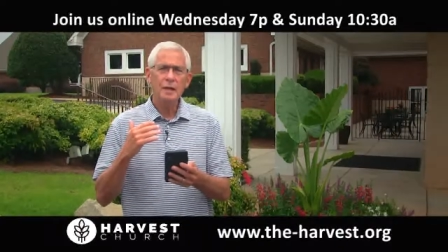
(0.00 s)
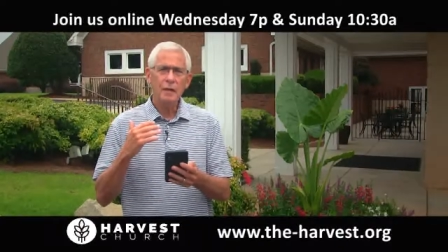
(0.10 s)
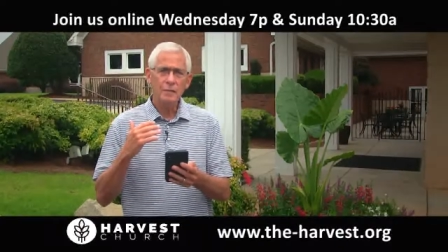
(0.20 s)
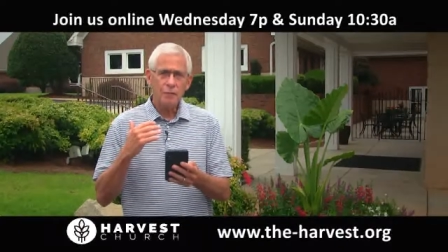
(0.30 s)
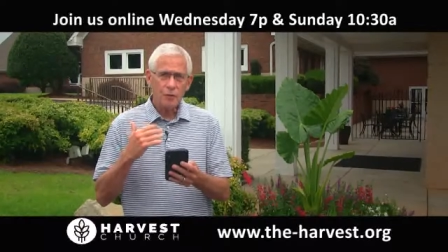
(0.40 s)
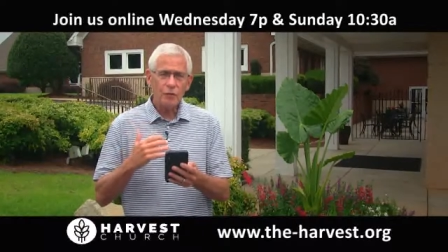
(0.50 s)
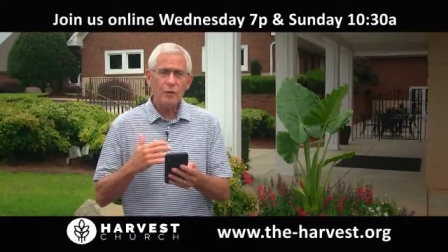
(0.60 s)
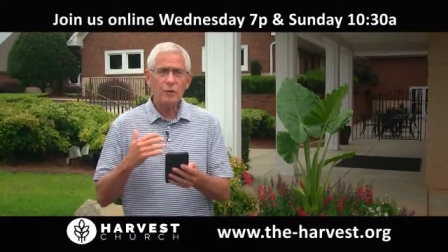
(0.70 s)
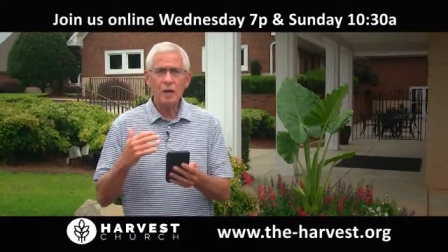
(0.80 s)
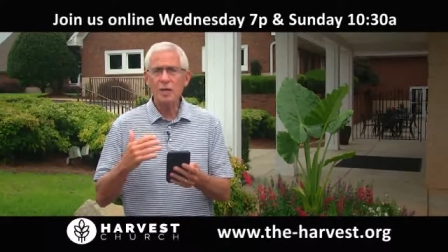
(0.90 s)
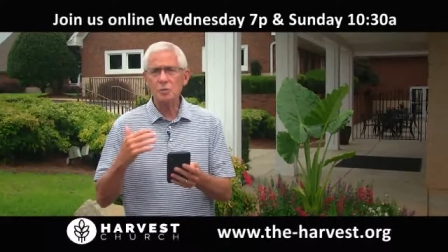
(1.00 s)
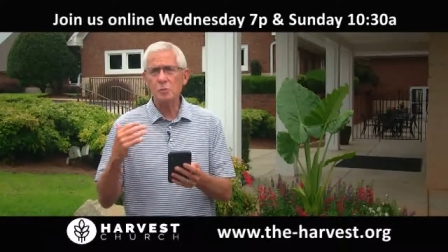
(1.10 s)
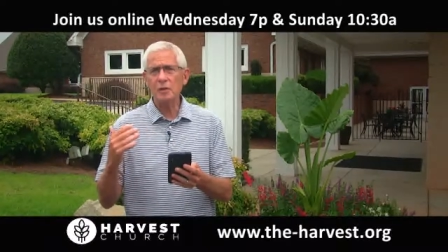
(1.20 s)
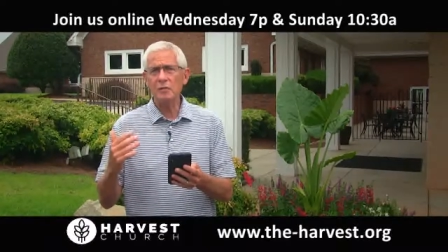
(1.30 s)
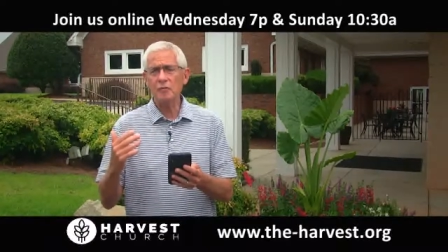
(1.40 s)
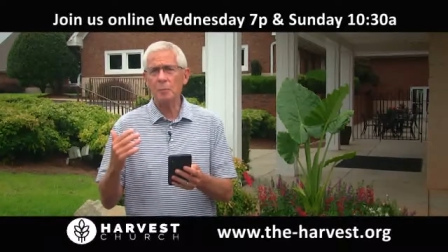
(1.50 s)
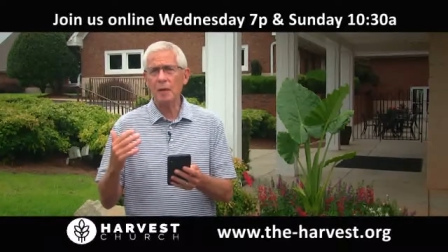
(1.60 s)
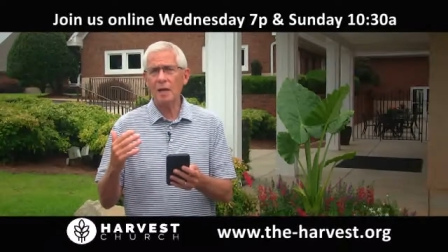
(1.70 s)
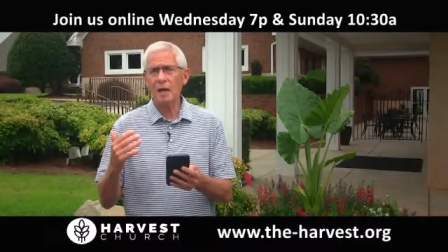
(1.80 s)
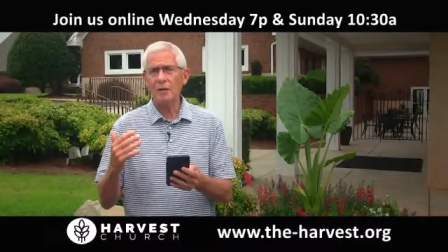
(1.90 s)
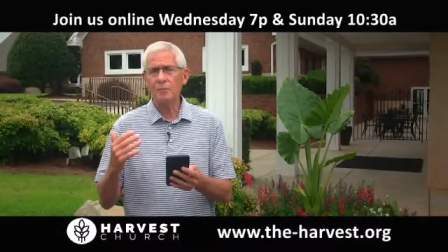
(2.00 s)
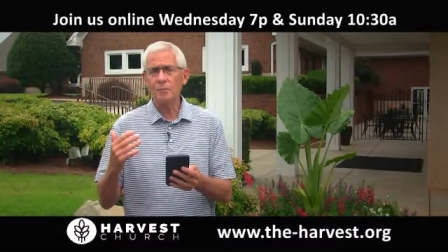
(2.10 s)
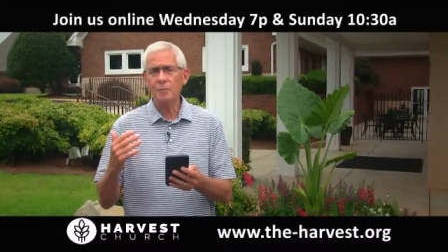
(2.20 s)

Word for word: and fulfill God's plan for my life.